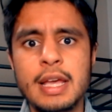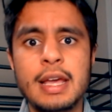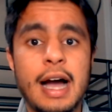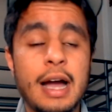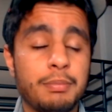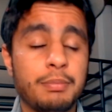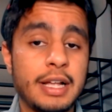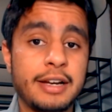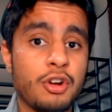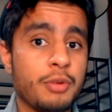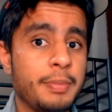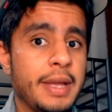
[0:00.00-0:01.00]
I'm planning
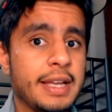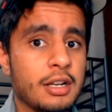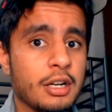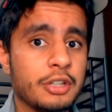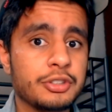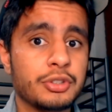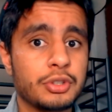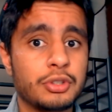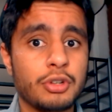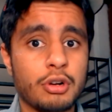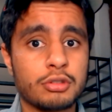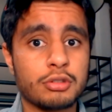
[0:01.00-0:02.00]
on making another
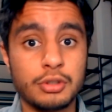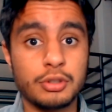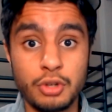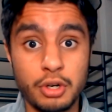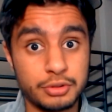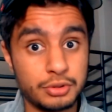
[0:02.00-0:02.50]
Dr.